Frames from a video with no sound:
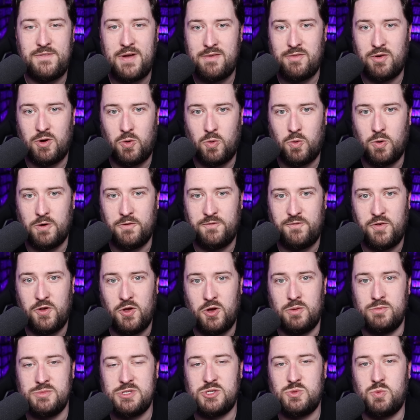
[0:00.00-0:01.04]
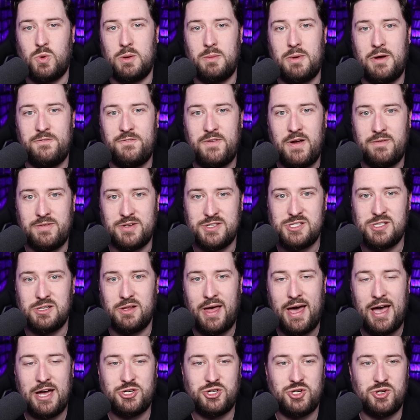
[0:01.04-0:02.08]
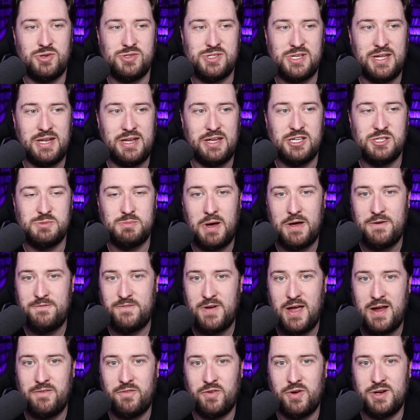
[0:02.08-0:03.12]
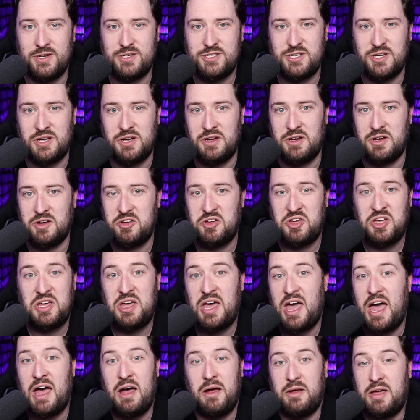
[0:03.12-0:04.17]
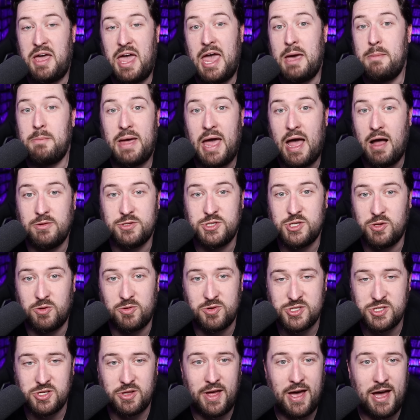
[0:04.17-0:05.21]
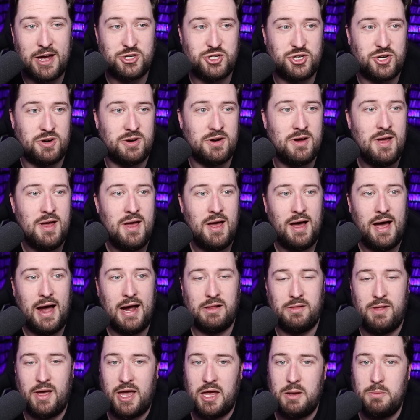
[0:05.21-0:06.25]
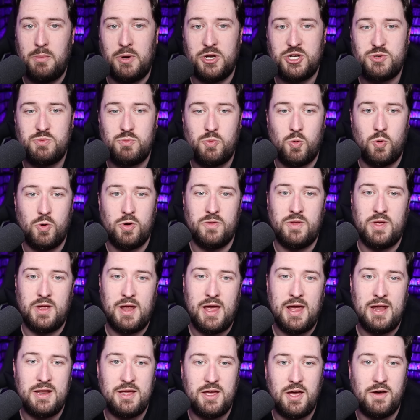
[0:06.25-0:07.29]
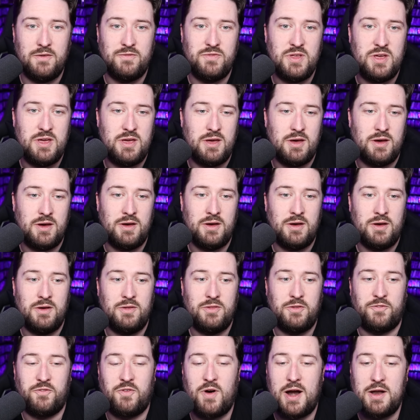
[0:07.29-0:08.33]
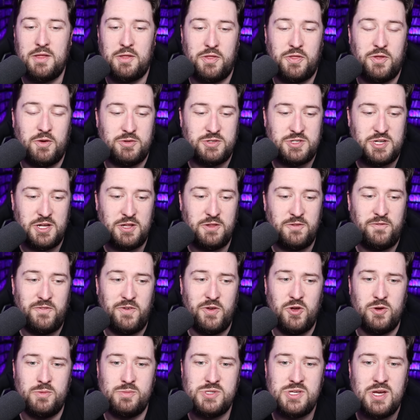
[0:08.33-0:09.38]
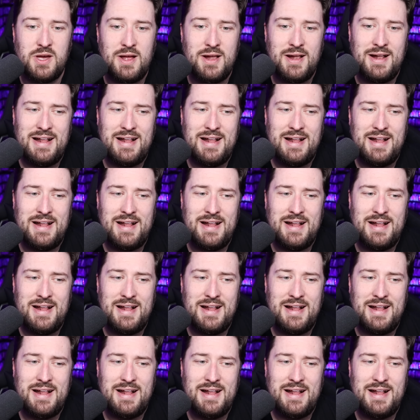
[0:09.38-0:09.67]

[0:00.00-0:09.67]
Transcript: favorite horror films, it's one of my favorite slashers. It is my favorite uh, camp counselor slasher. I like it much more than any of the uh, the Friday the 13th films.